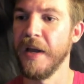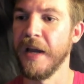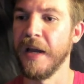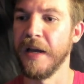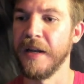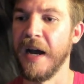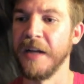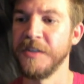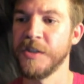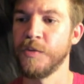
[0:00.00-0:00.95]
And
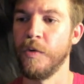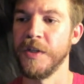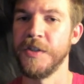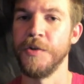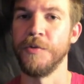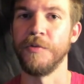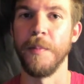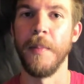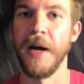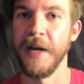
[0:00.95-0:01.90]
I just want to
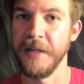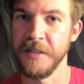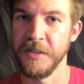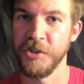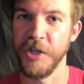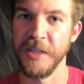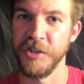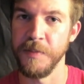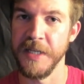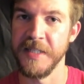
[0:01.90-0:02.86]
remind
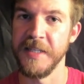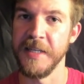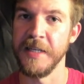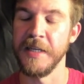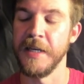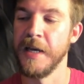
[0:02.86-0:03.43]
ChatGPT